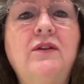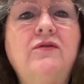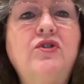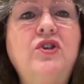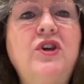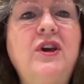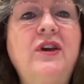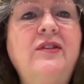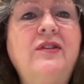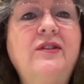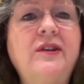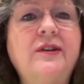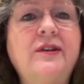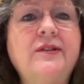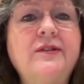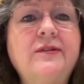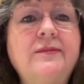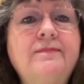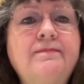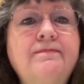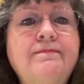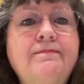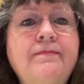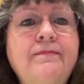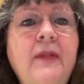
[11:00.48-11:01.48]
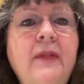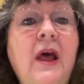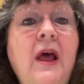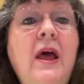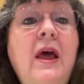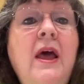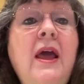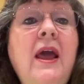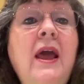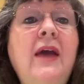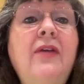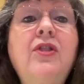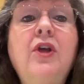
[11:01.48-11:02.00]
of Jesus.
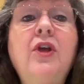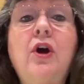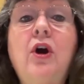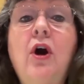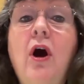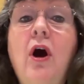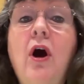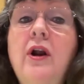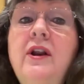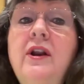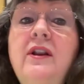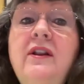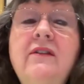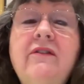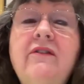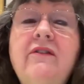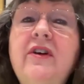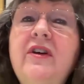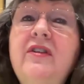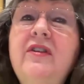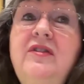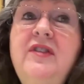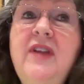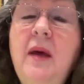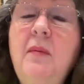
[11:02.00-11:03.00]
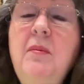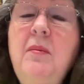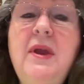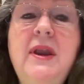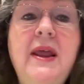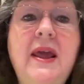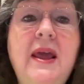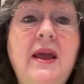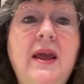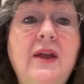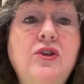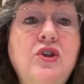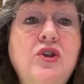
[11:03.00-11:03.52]
In the Garden of
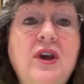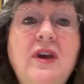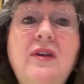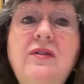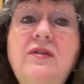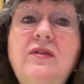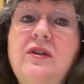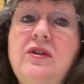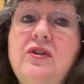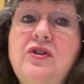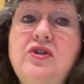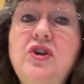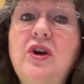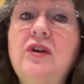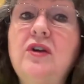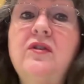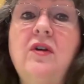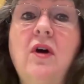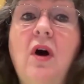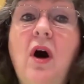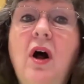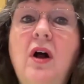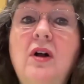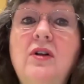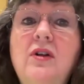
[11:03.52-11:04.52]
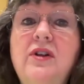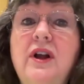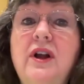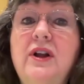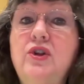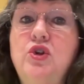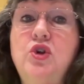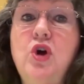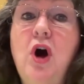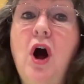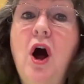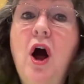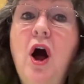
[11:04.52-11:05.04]
Gethsemane, Jesus just called
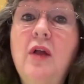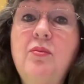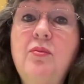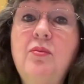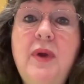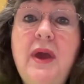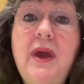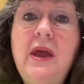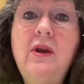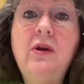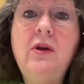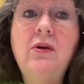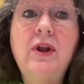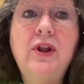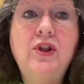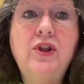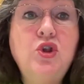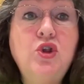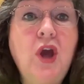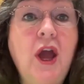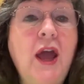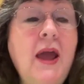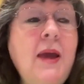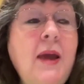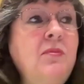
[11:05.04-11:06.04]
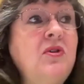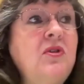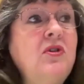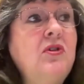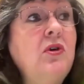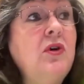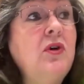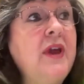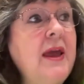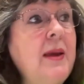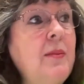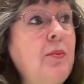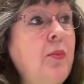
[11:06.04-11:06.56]
on John, Peter, and James
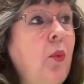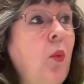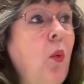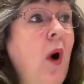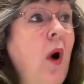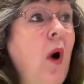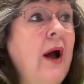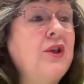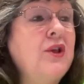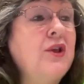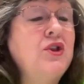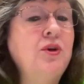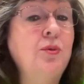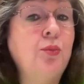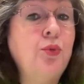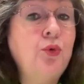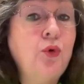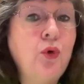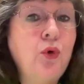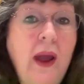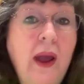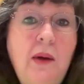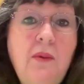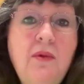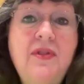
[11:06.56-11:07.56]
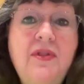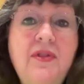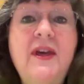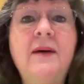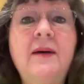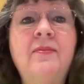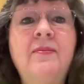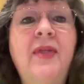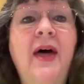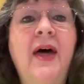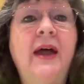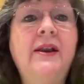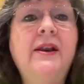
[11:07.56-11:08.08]
to keep watch and pray with
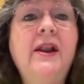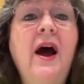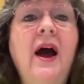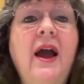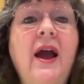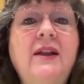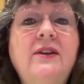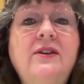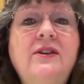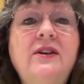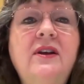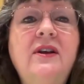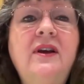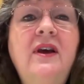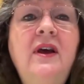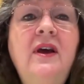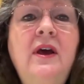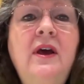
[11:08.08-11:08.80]
him that night.